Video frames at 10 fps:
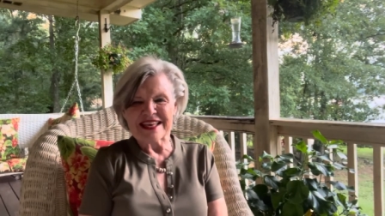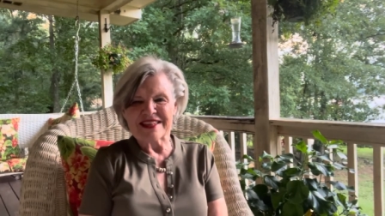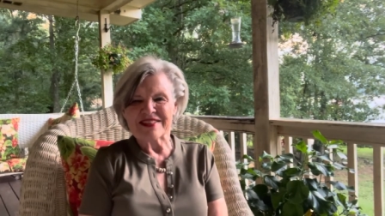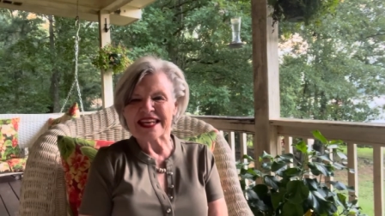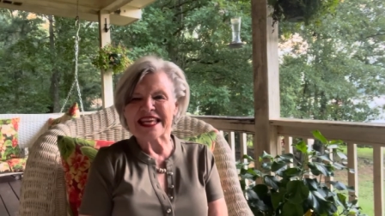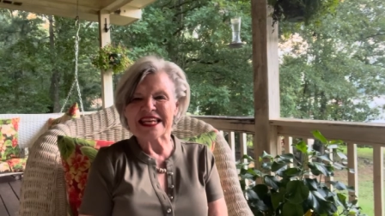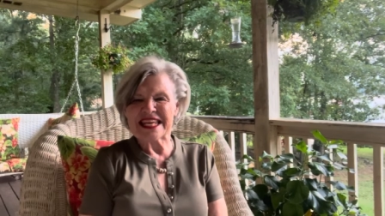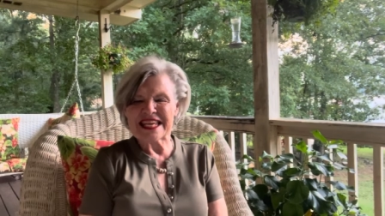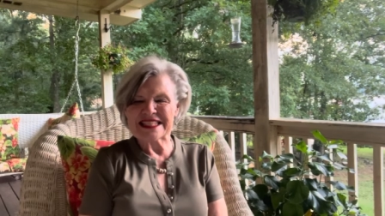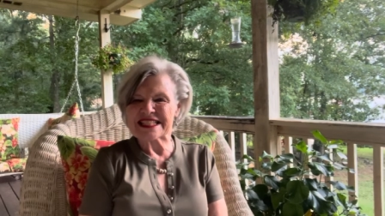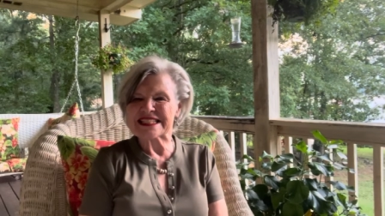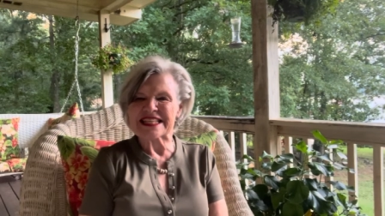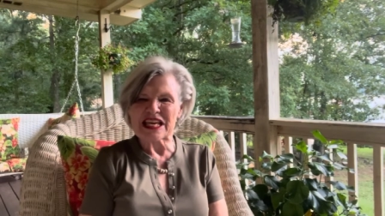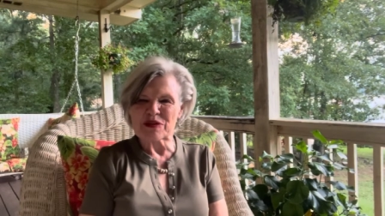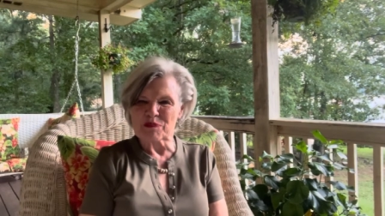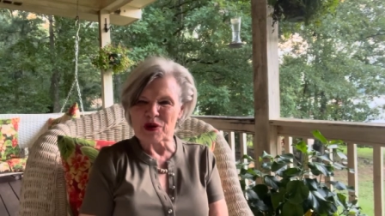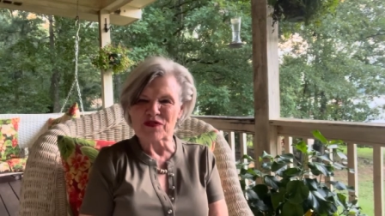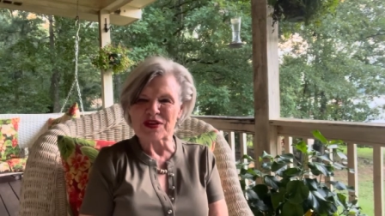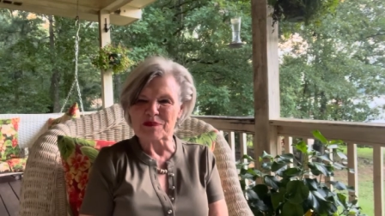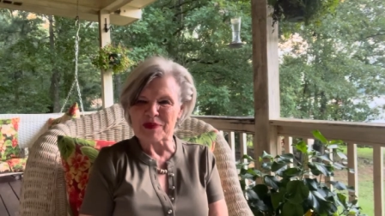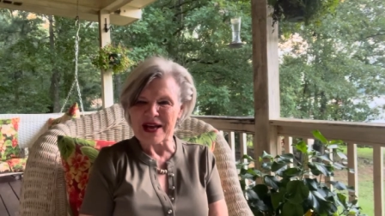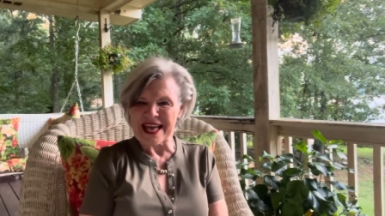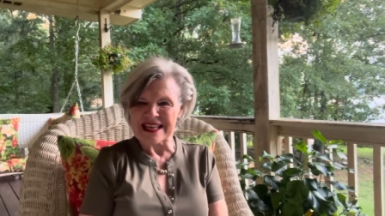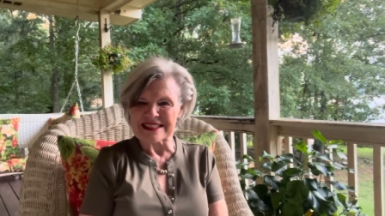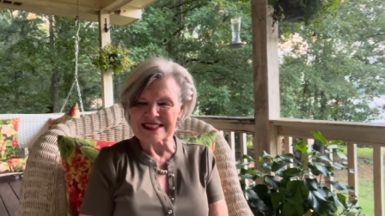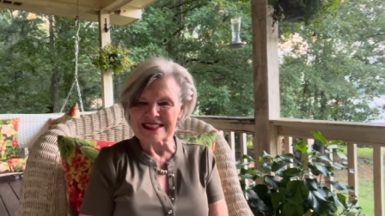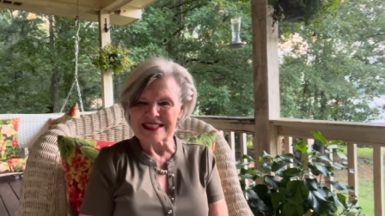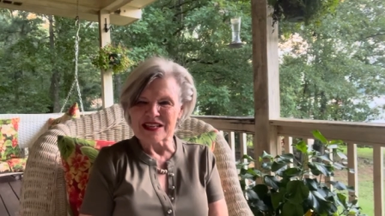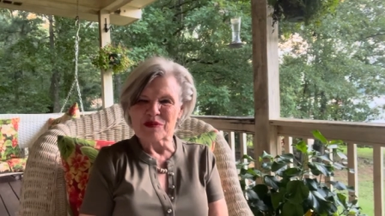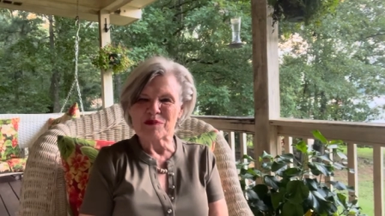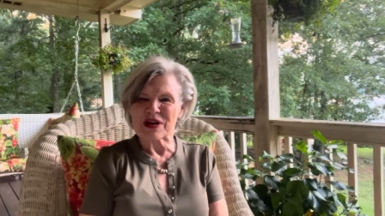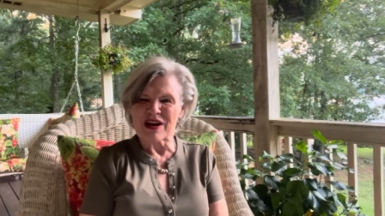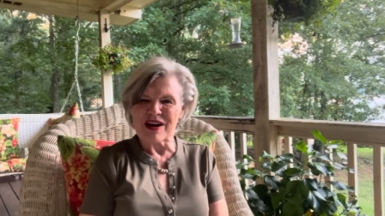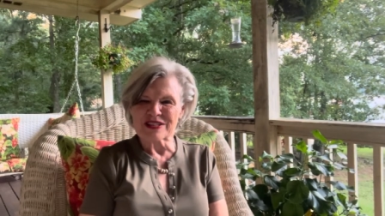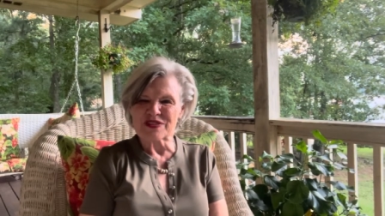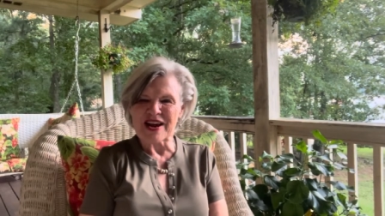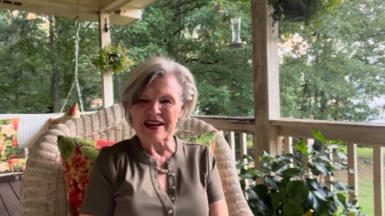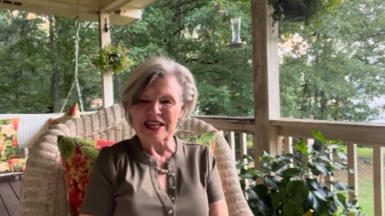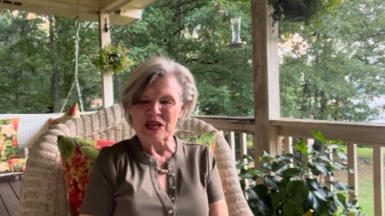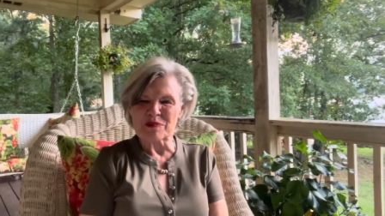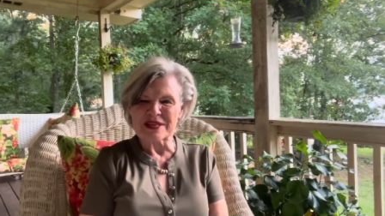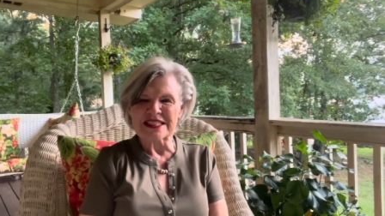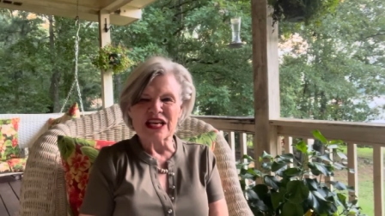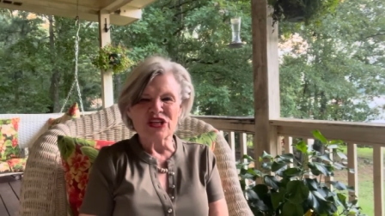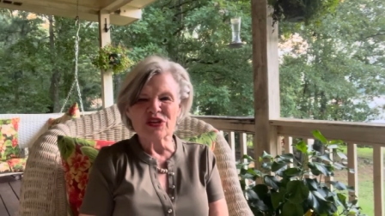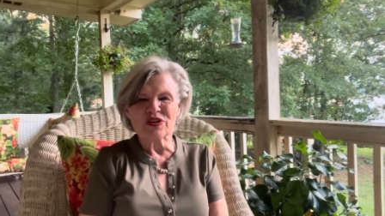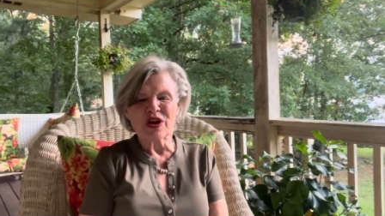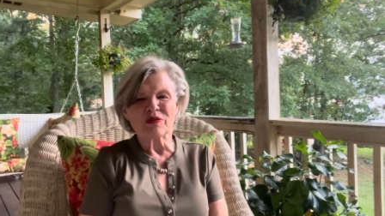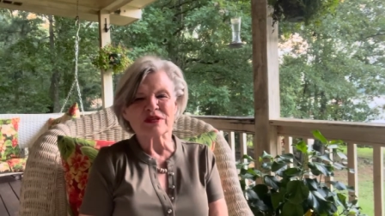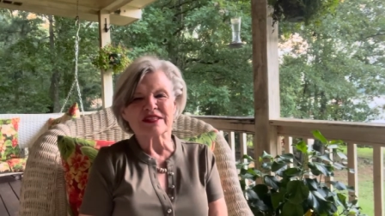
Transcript: that He leads us in perfect paths because of our enemies. You know,